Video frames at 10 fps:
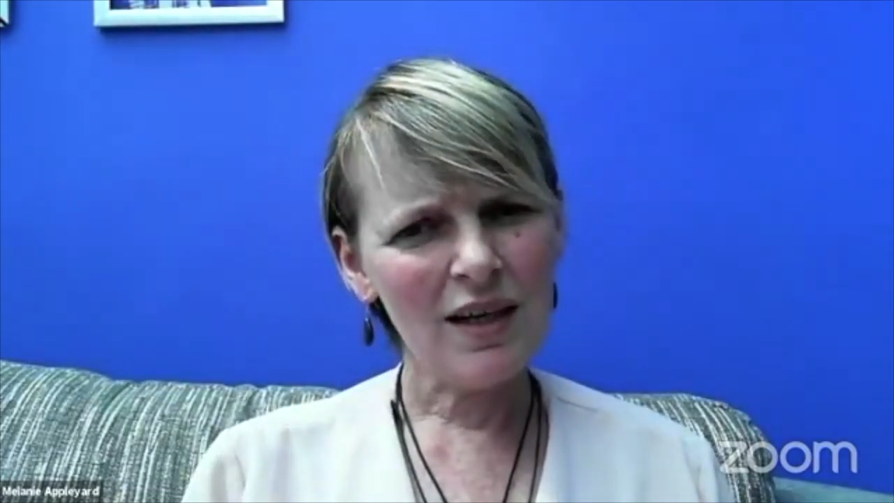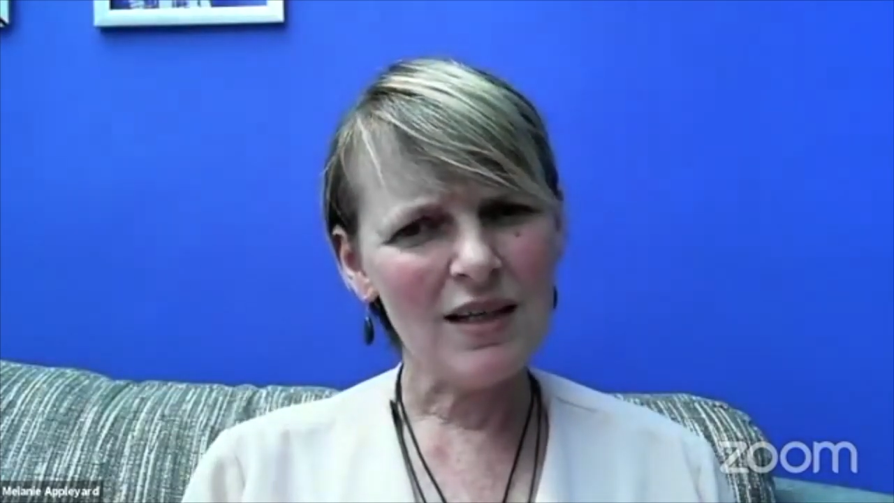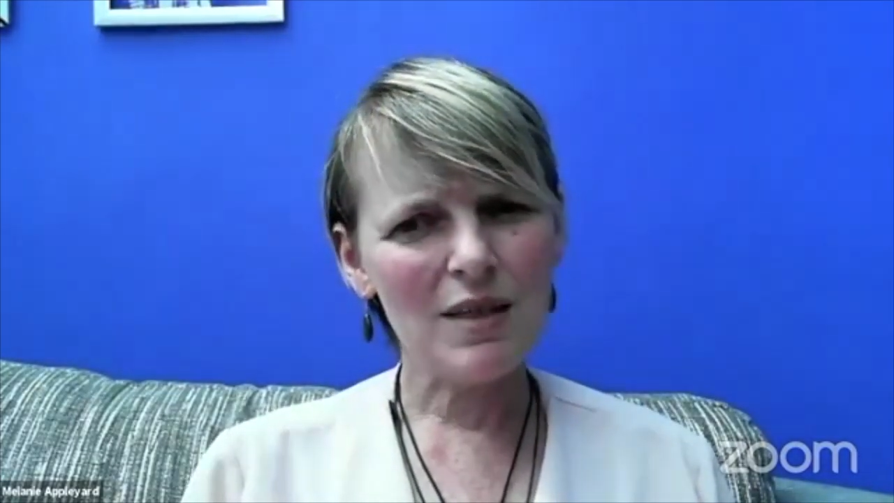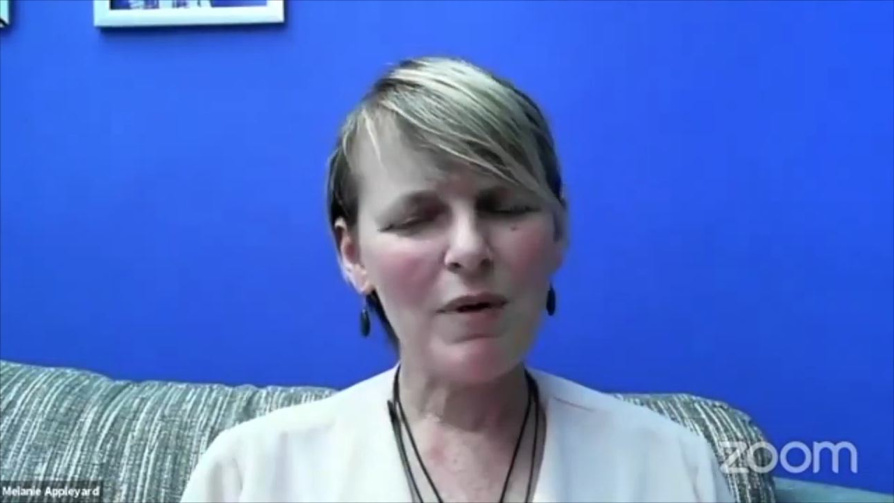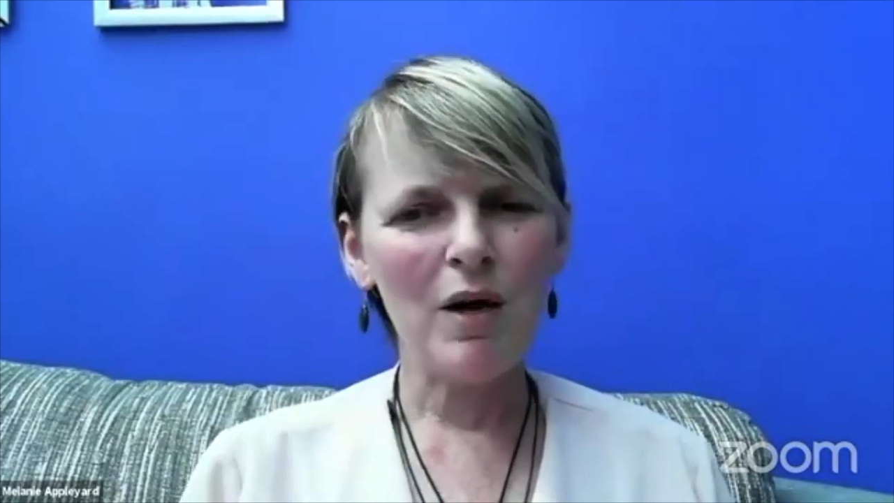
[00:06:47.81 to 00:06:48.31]

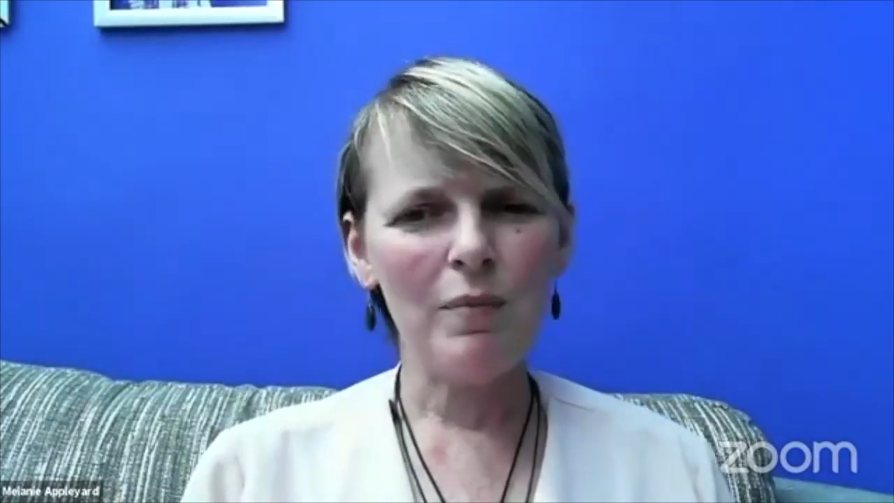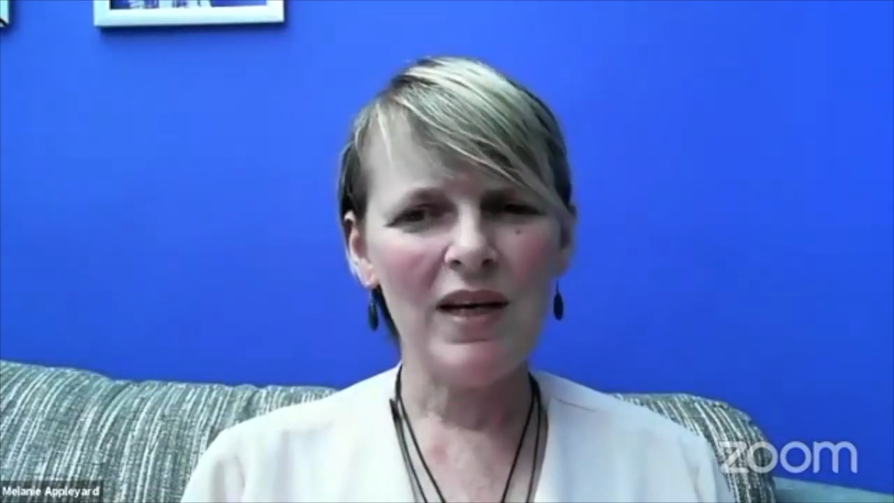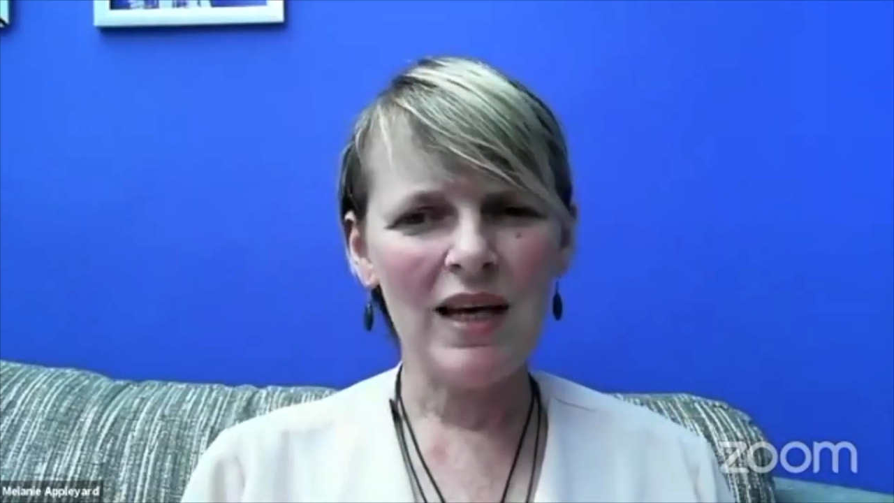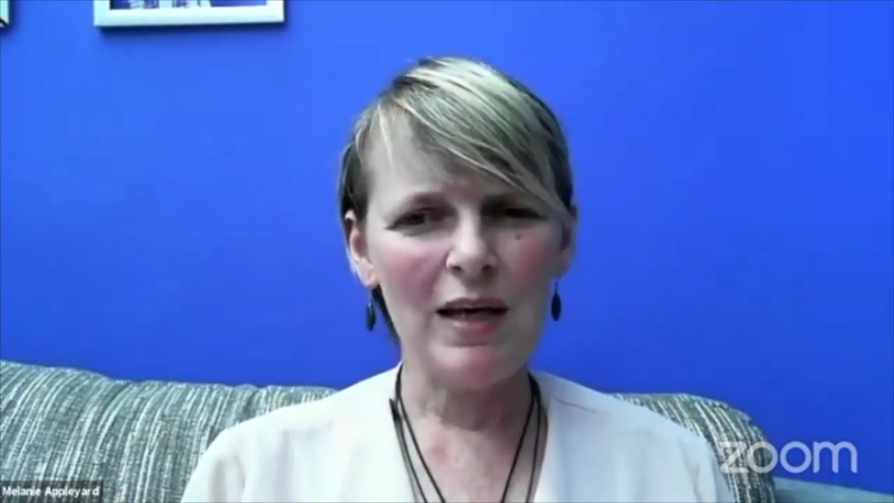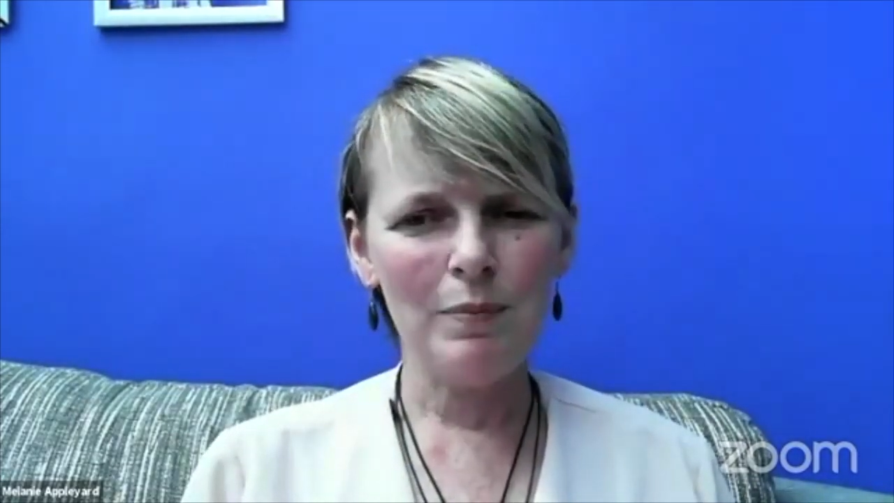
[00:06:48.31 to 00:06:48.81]
It's about
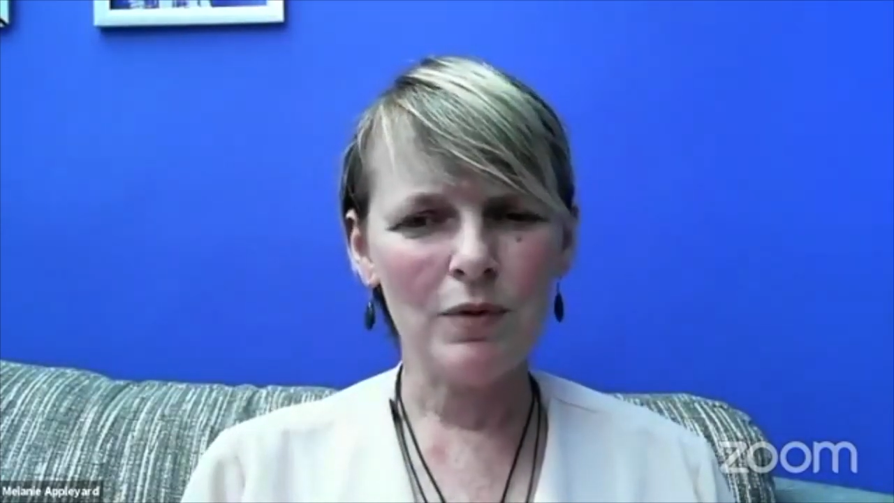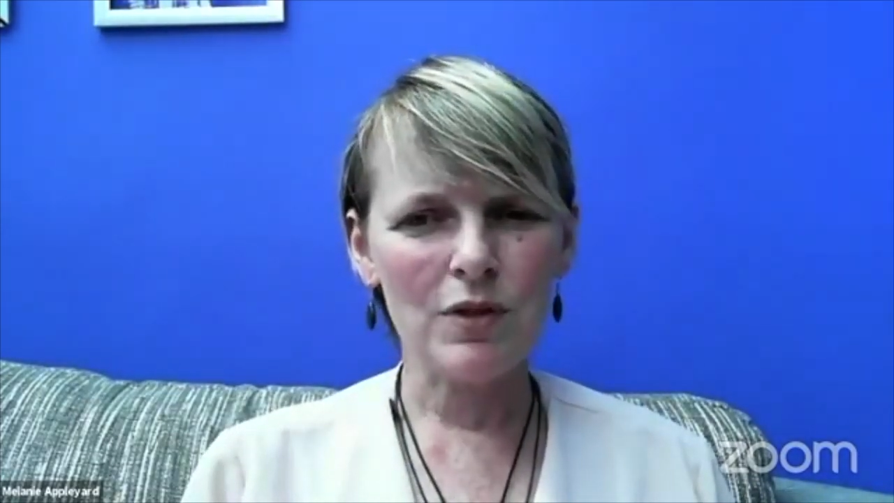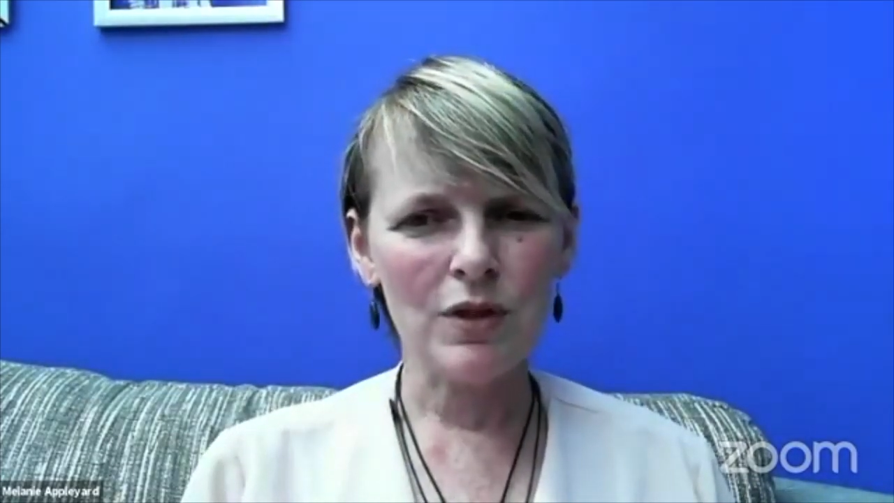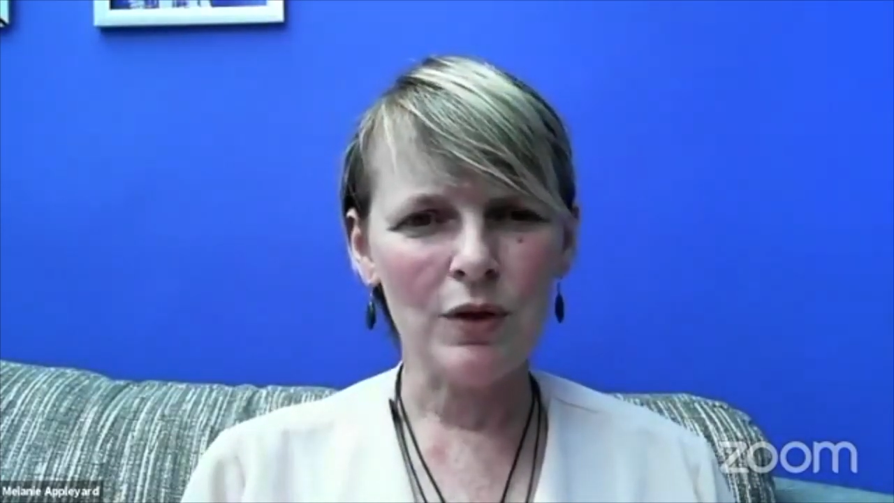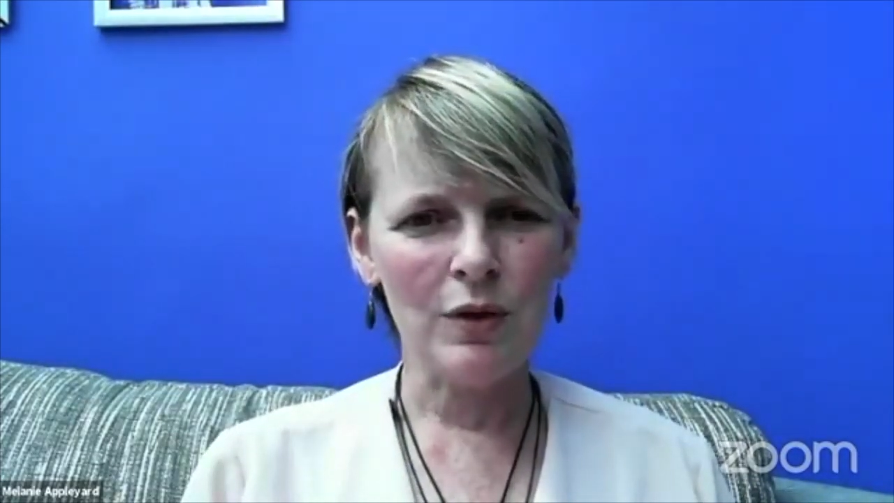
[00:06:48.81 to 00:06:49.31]
being able
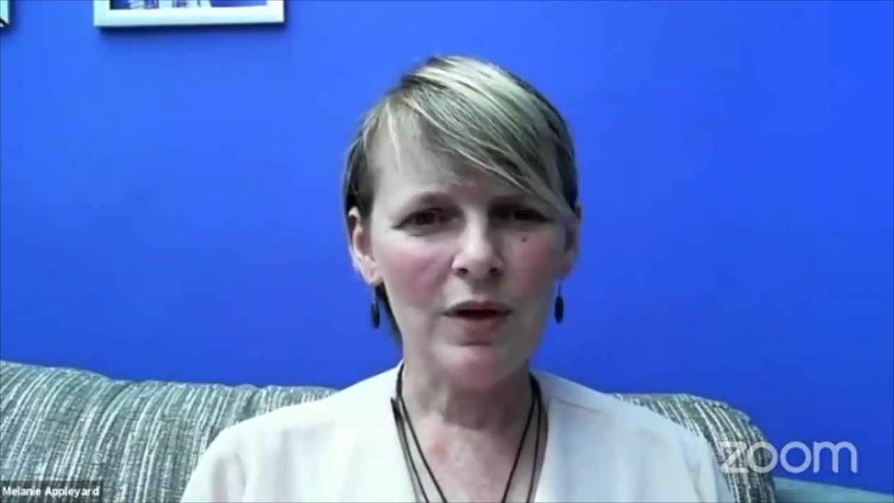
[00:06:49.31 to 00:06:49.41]
to